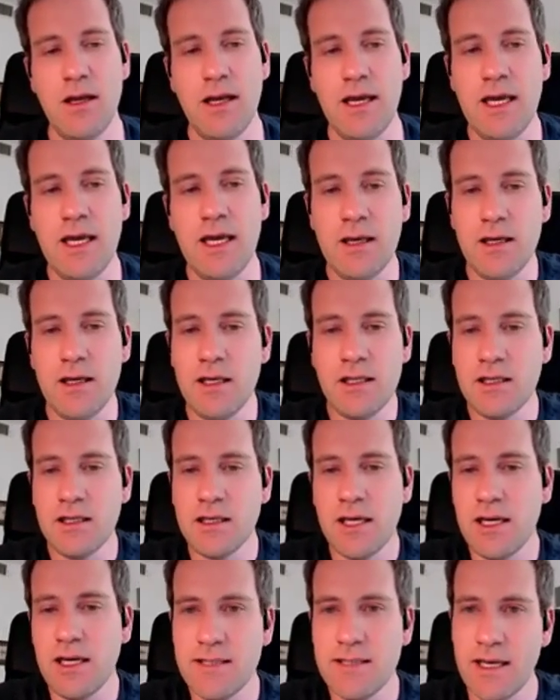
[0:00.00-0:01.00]
It
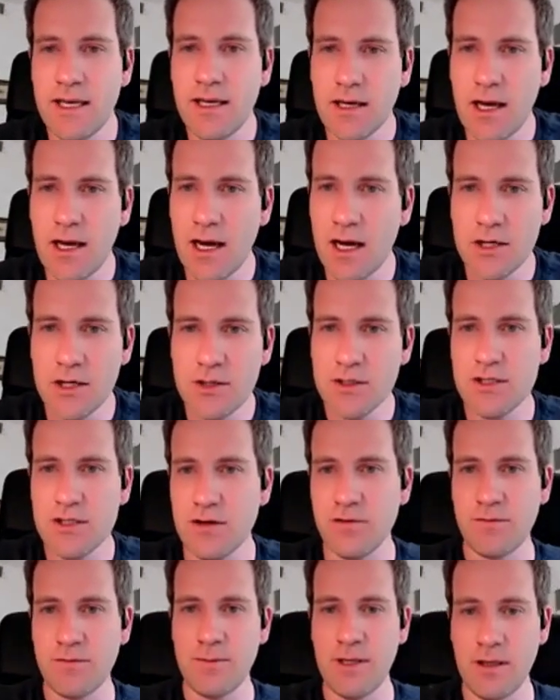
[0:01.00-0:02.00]
can take hundreds
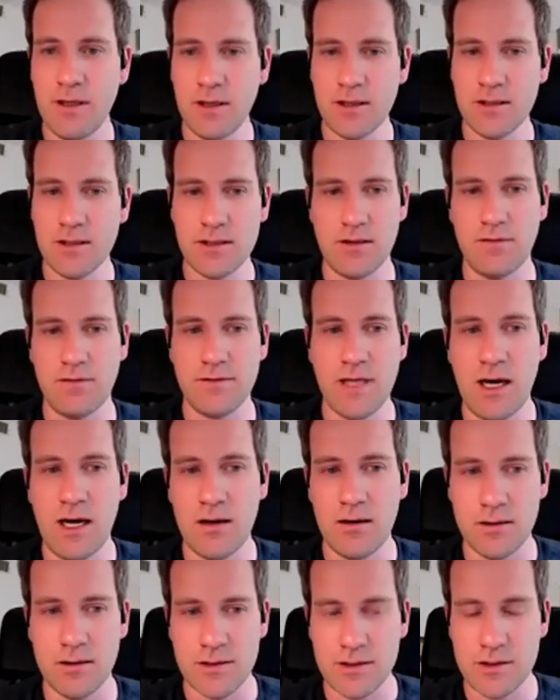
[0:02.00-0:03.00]
of millions of
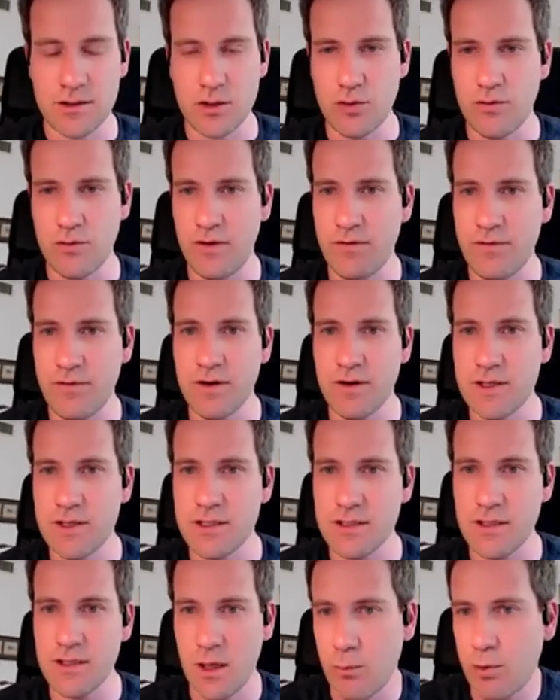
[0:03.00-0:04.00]
dollars to
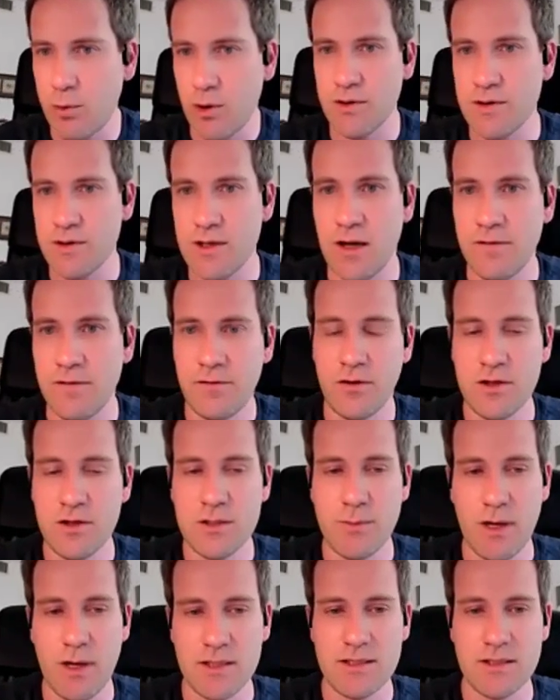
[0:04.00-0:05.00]
reverse a
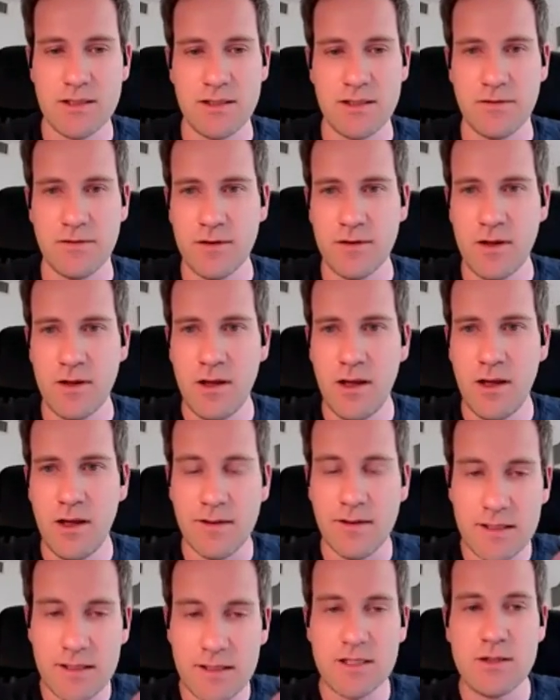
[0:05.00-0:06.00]
false positive.
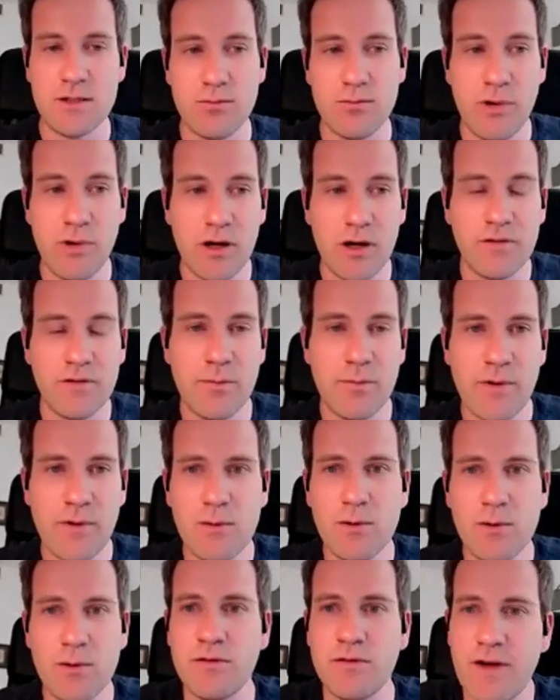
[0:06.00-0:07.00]
And this is part of the
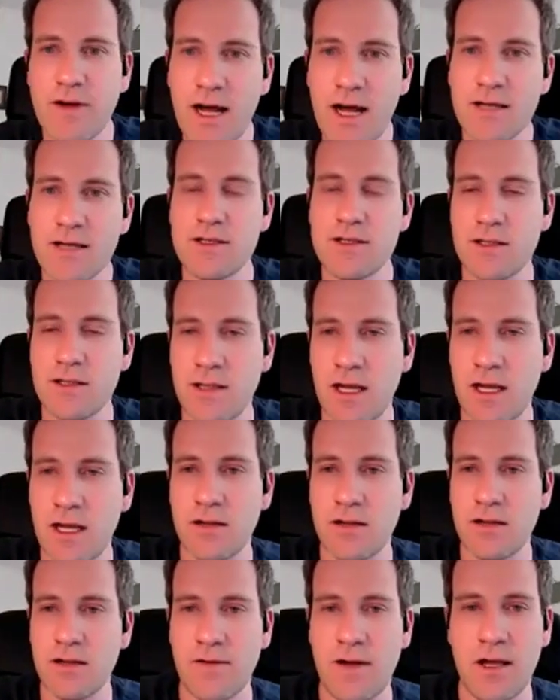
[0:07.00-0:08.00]
problem of us
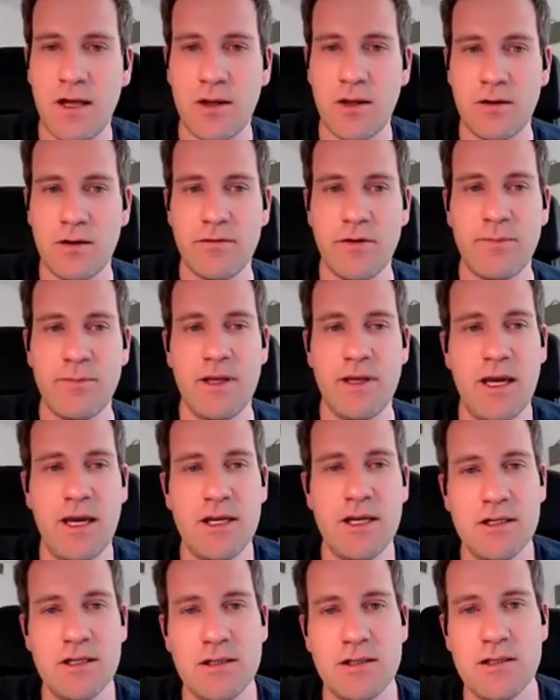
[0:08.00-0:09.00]
not valuing
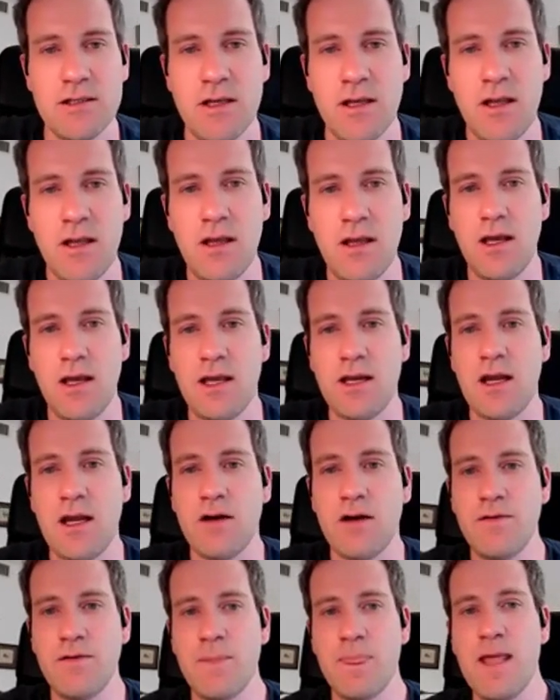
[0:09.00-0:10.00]
replications
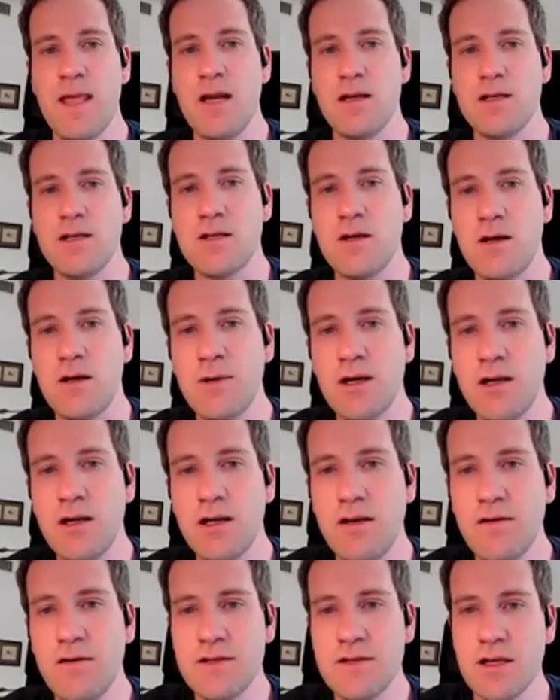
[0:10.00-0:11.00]
enough. So I'm going to
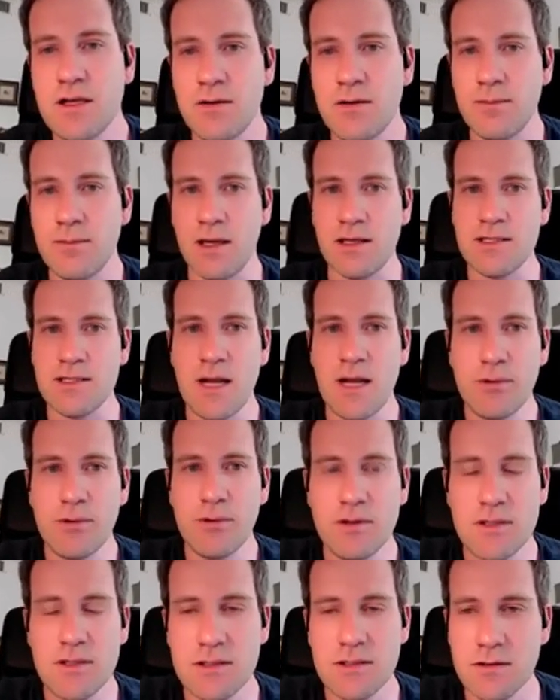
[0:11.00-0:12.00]
give some
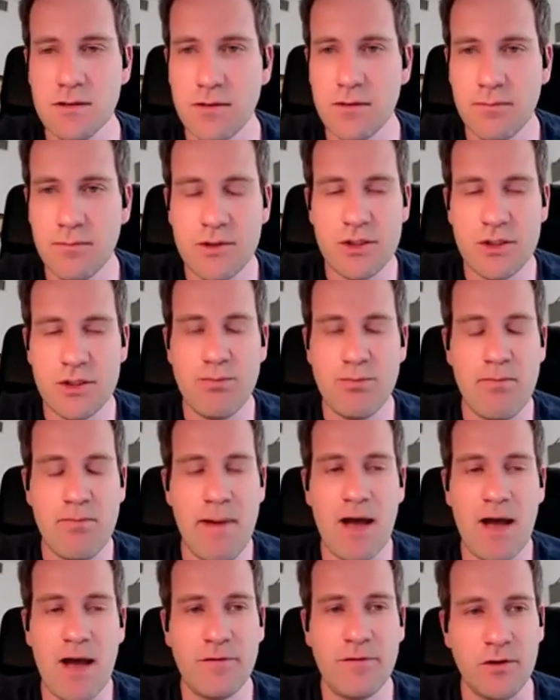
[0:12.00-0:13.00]
examples. Just
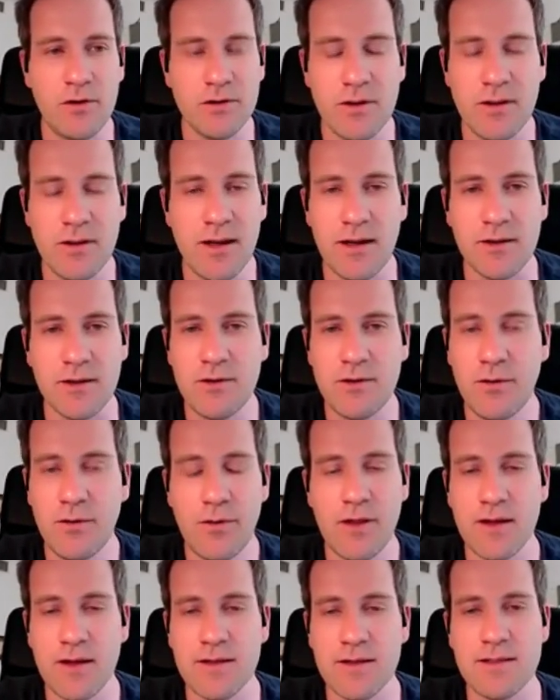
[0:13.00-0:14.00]
baffled that in
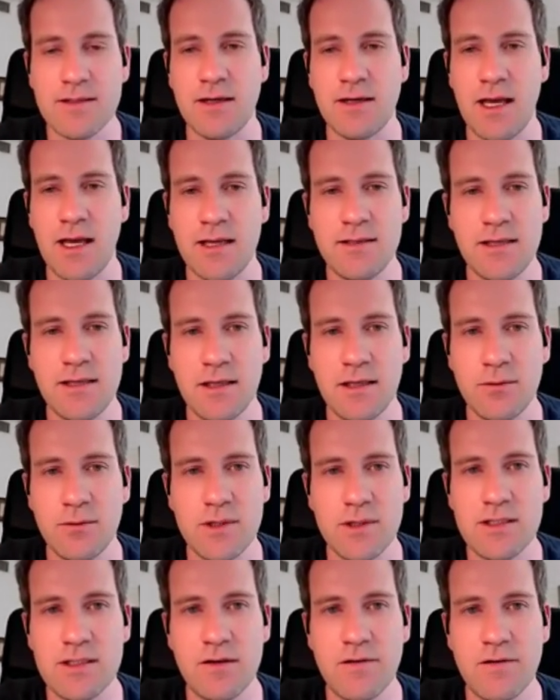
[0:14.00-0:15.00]
2018, we
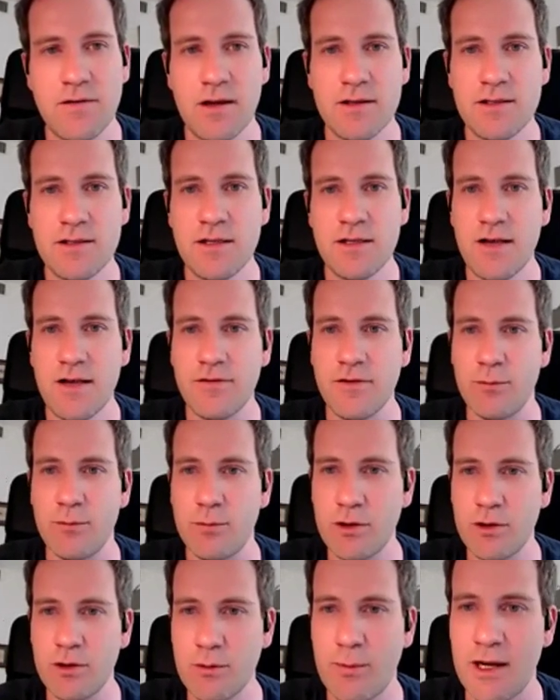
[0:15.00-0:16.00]
still have a
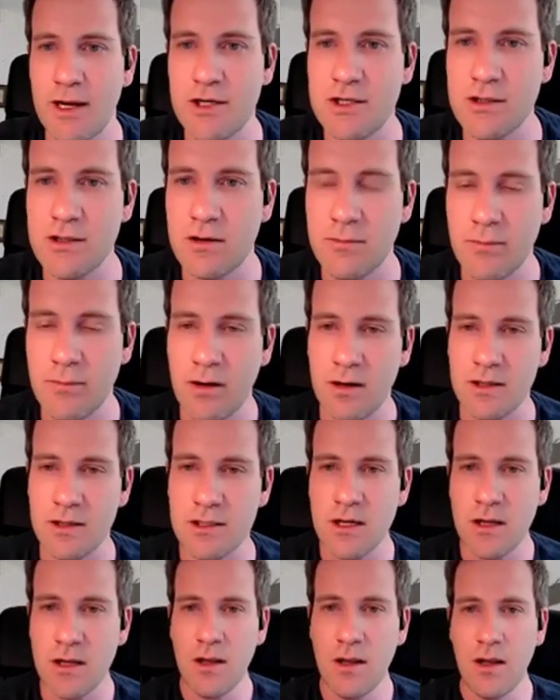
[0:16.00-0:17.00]
book by John Barge
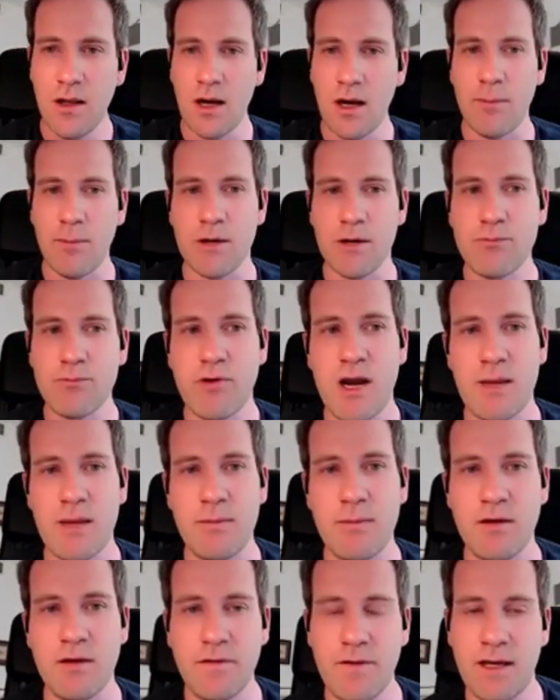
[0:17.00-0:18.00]
about
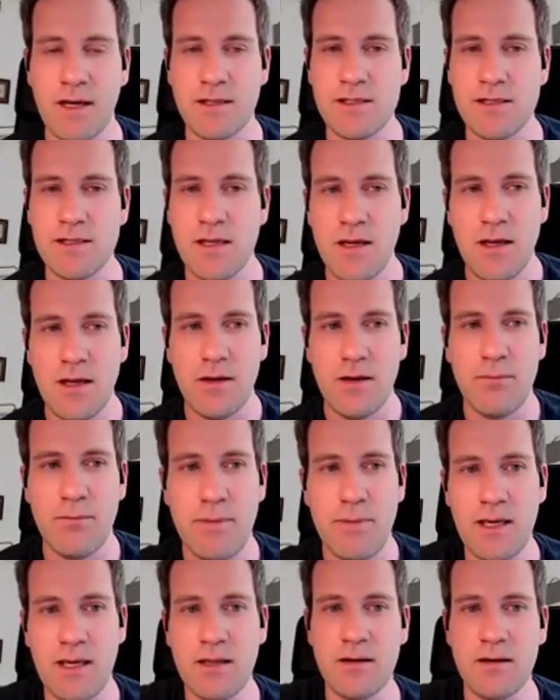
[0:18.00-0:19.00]
priming effects
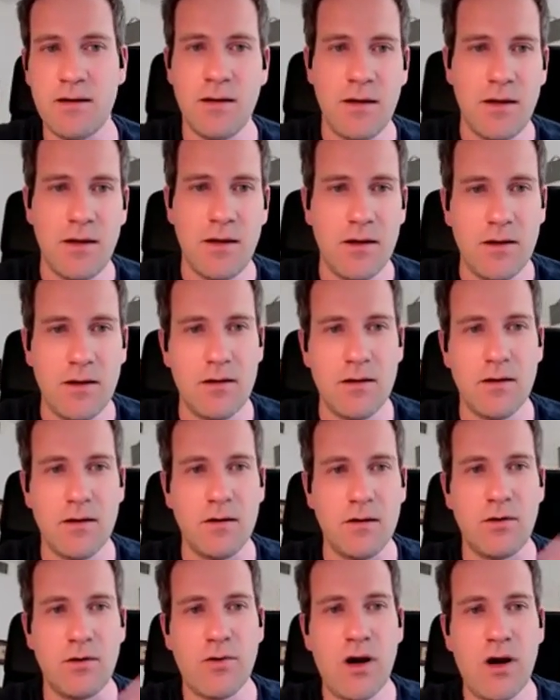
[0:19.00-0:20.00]
being
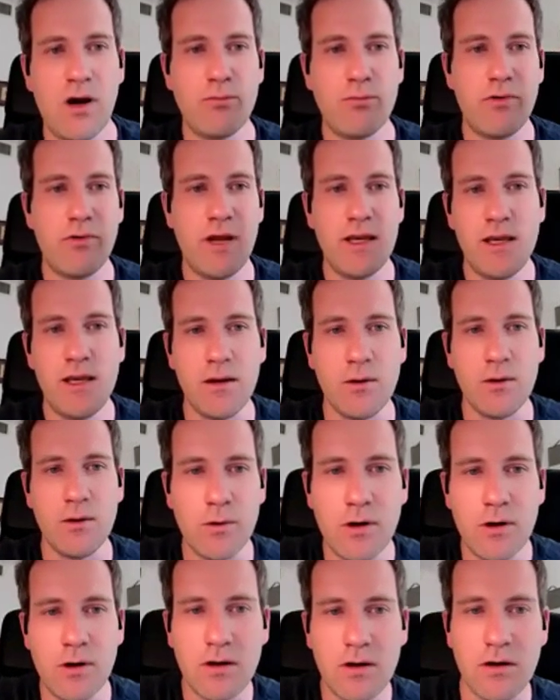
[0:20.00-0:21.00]
groundbreaking
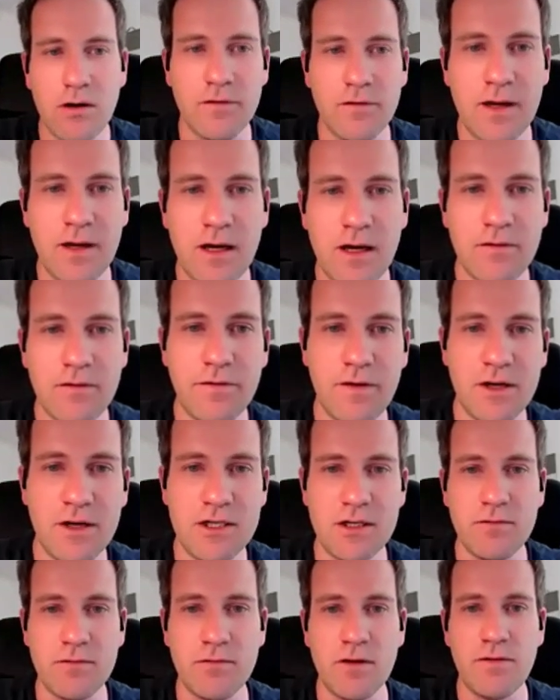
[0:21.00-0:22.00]
work of
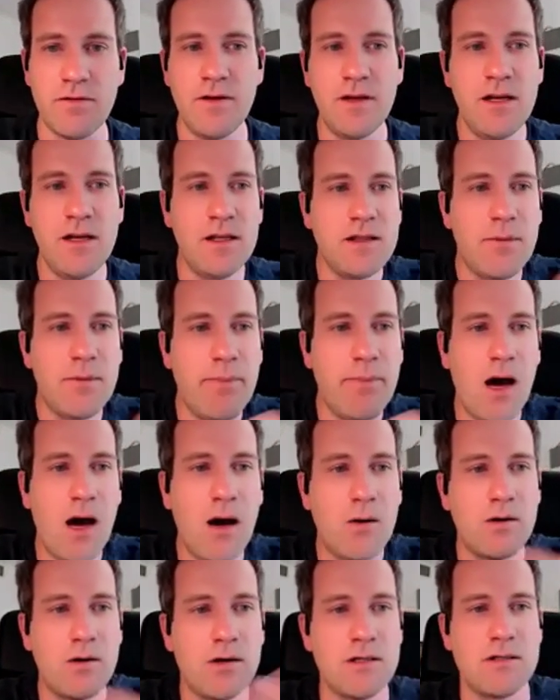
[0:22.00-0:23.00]
nonfiction, revealing the
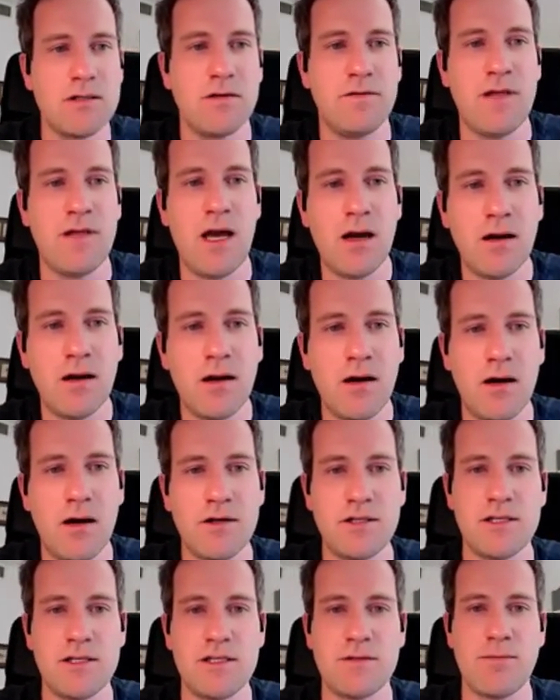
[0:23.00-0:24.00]
powers of the
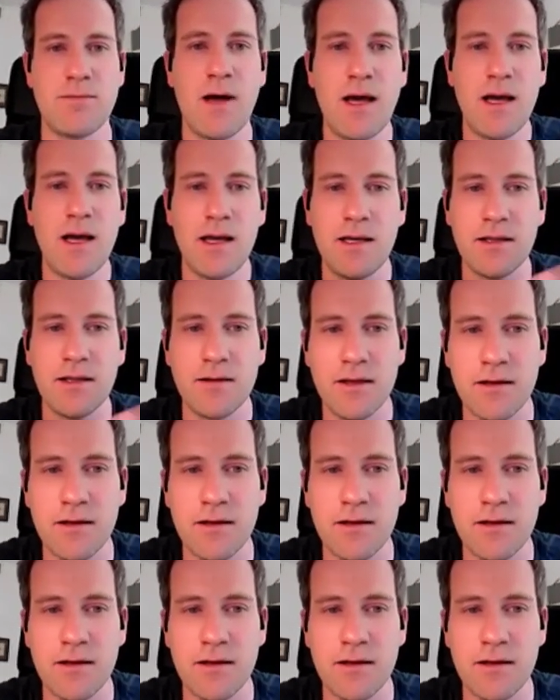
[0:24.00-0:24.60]
unconscious mind.